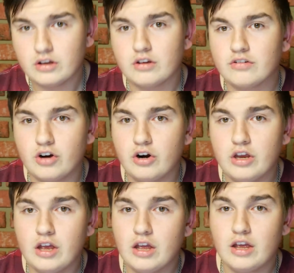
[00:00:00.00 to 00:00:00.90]

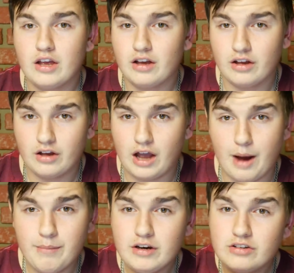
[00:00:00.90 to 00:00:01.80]
sorry,
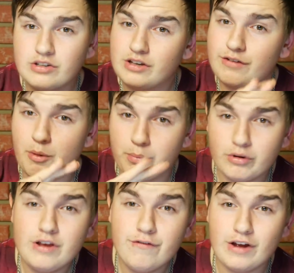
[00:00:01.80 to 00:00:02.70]
I'm gonna give a
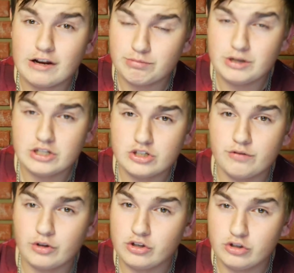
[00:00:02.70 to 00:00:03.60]
brief explanation
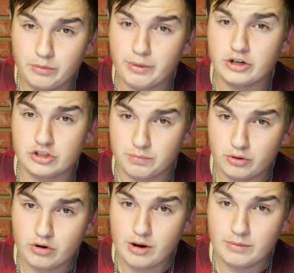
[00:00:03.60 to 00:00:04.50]
of what the YouTube partnership
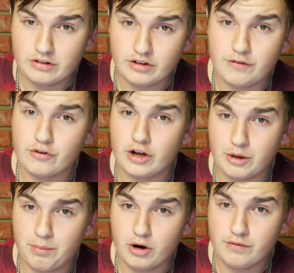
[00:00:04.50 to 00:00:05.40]
program is if you're not a
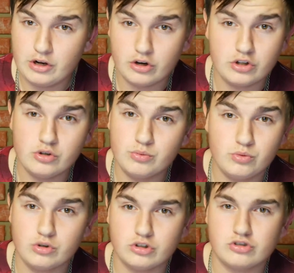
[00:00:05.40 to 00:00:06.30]
part of it or
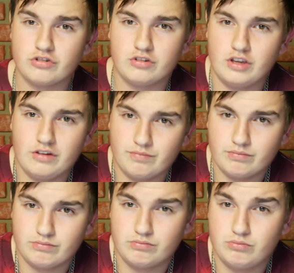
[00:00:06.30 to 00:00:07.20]
you're just
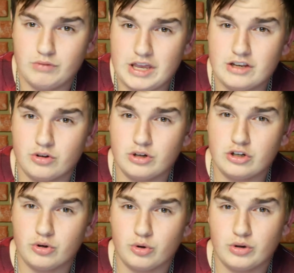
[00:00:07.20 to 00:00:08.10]
ignorant and
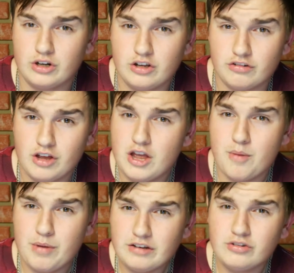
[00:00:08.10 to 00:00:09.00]
don't know what it is.
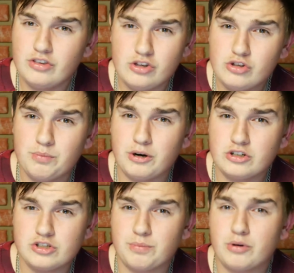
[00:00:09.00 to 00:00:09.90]
Basically, the YouTube
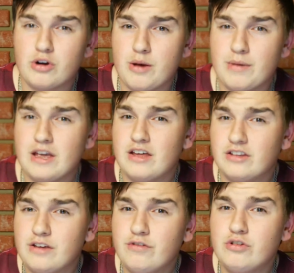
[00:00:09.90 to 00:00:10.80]
partnership program that
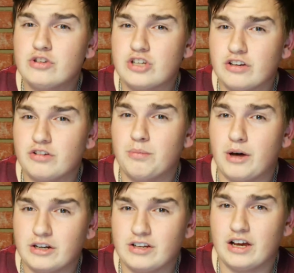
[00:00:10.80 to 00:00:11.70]
gives you the chance to
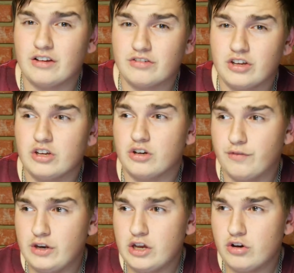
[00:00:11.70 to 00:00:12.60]
monetize your
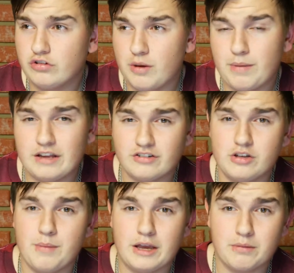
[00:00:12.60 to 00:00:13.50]
videos and
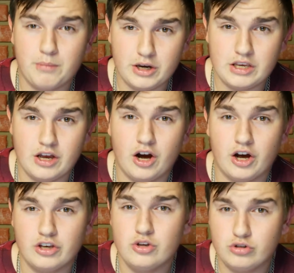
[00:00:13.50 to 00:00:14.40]
basically make money
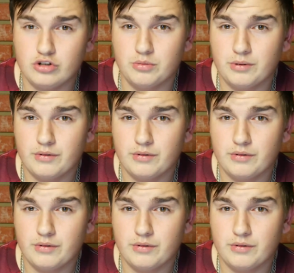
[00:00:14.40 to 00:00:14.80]
on YouTube.